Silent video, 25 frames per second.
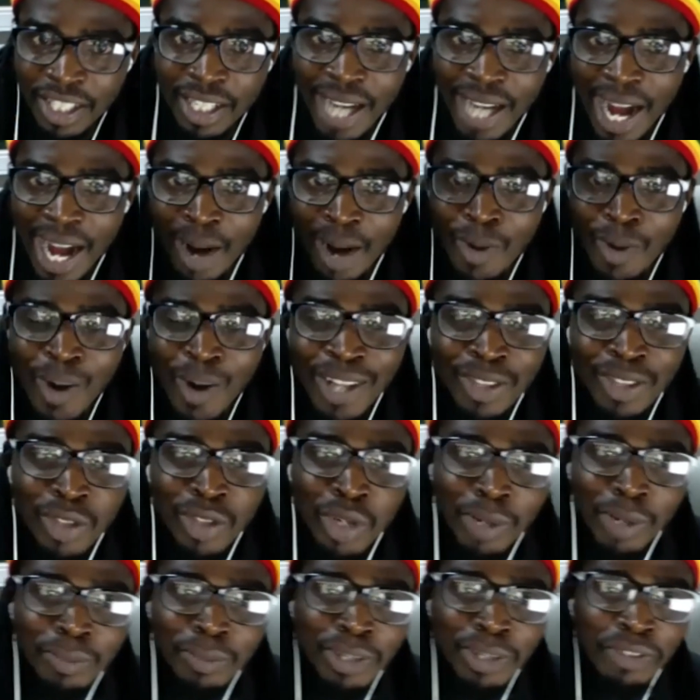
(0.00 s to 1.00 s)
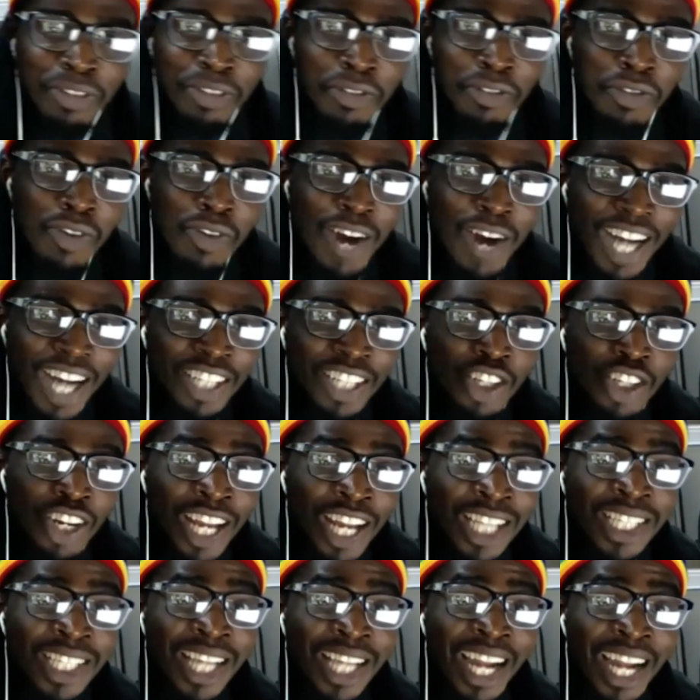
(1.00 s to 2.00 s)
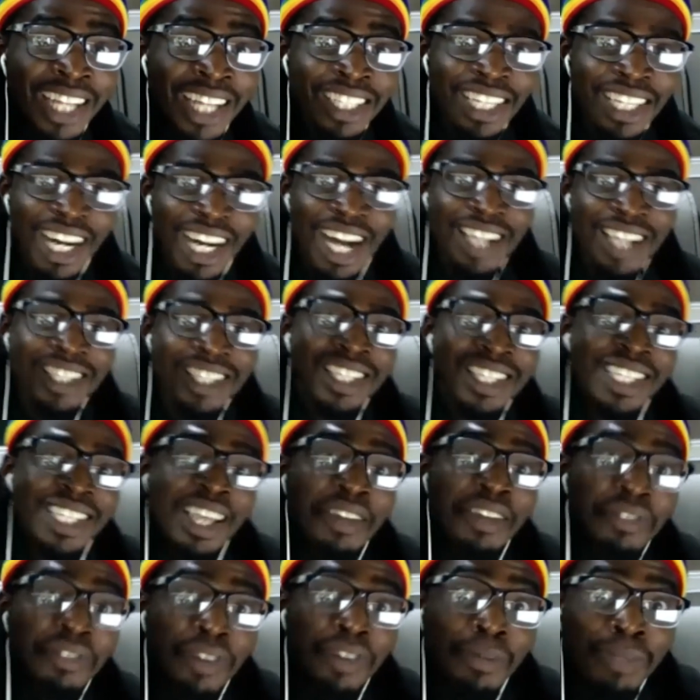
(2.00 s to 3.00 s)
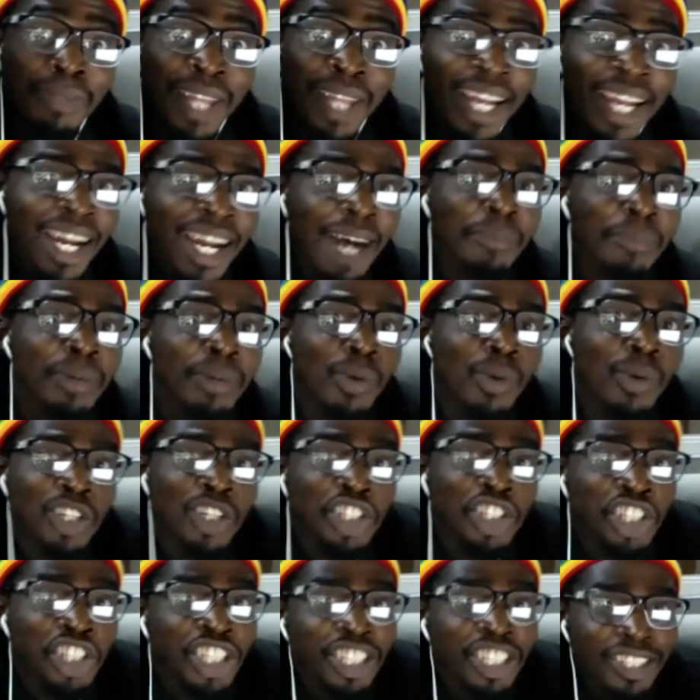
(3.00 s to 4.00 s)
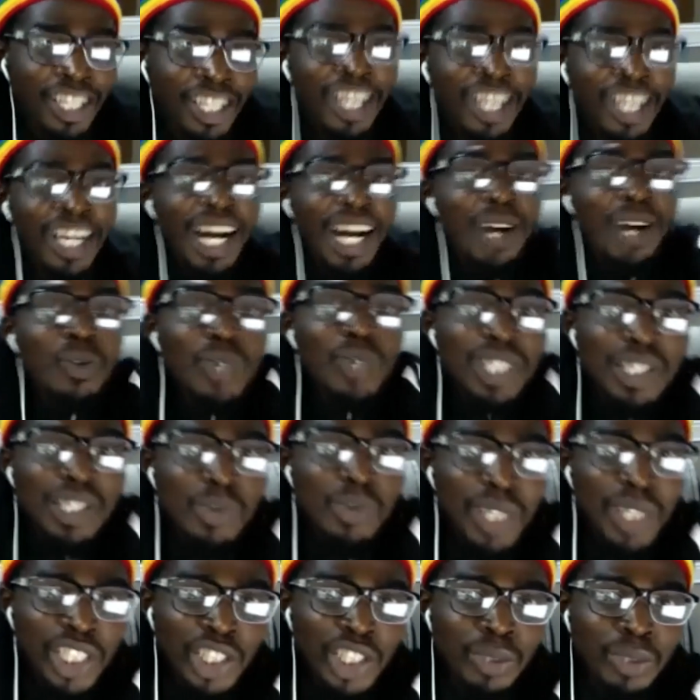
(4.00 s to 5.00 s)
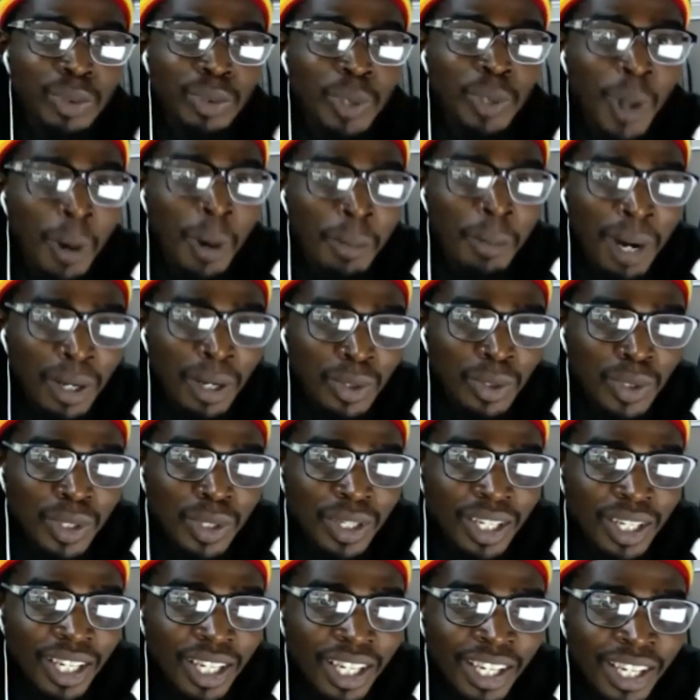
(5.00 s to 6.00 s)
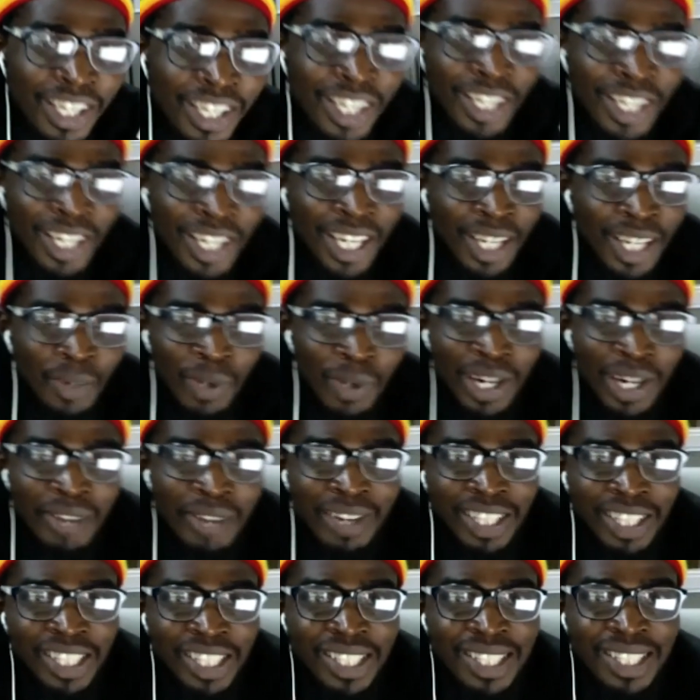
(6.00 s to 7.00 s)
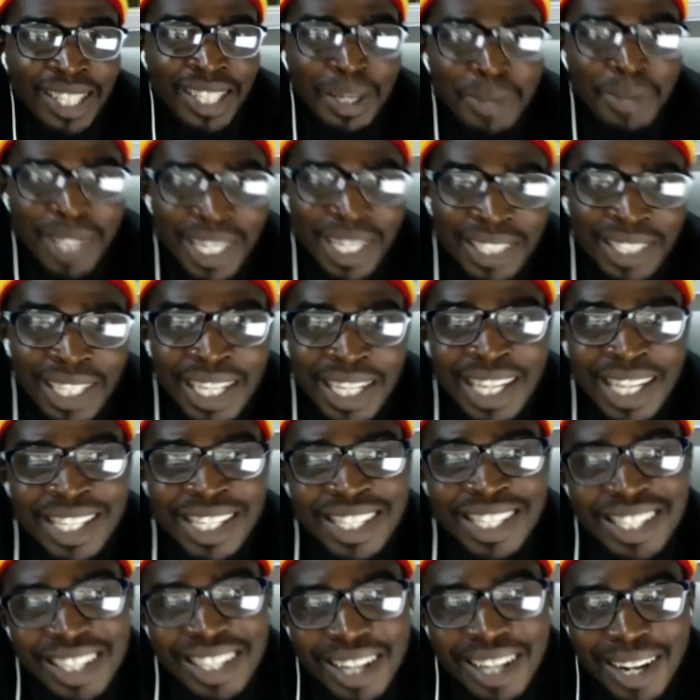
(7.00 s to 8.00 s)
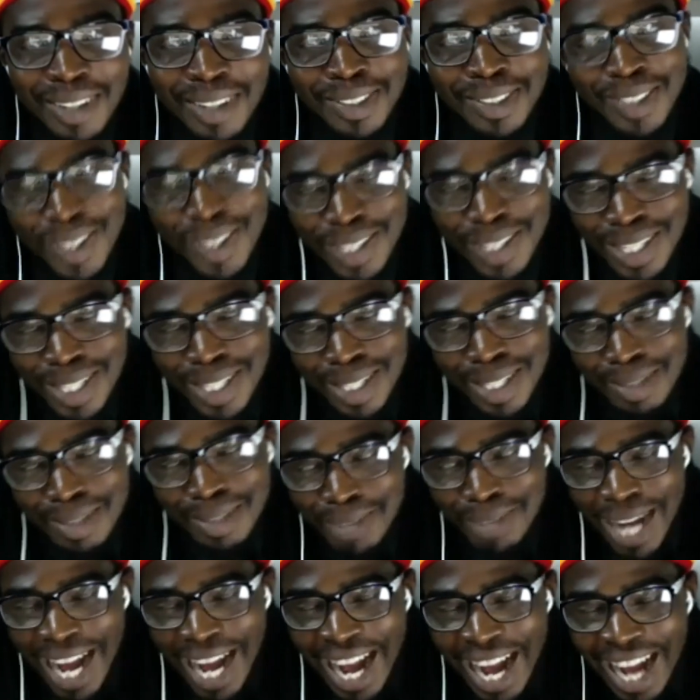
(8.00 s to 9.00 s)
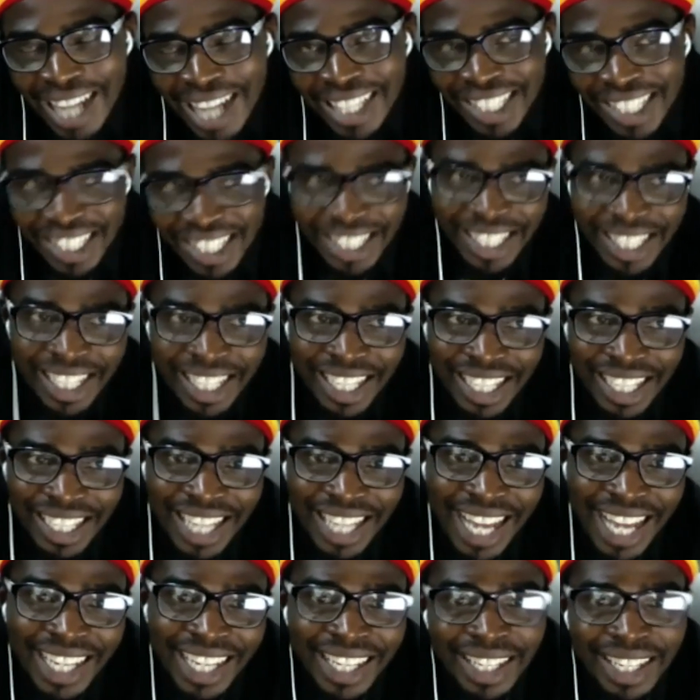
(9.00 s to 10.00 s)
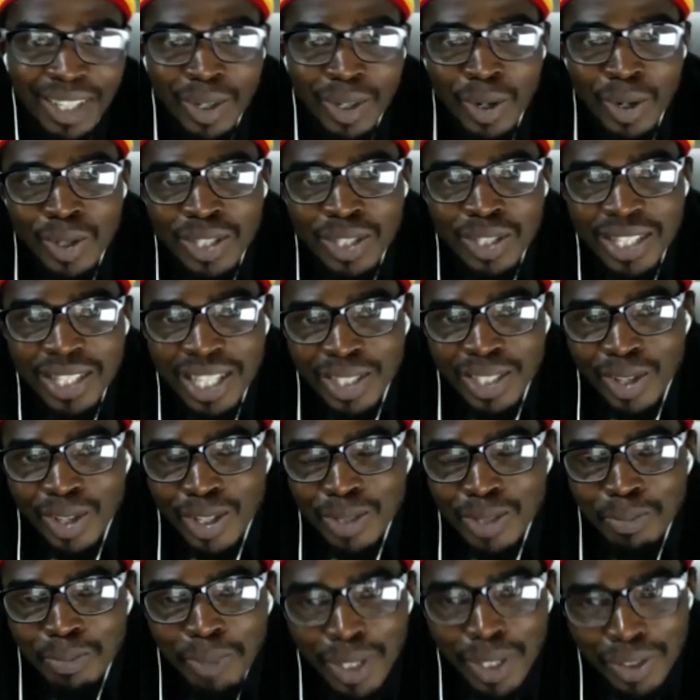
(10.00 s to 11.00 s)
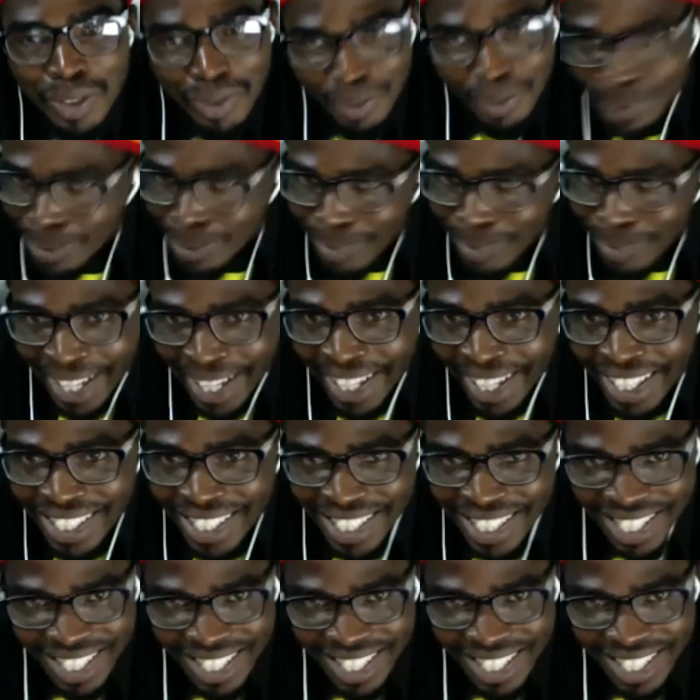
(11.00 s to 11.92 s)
I'll go and drop the fufu at the other side and stay from there and be watching and waiting when she will come out. Whenever she steps out and I see her, I'll just smile like a goat they just bought from the market.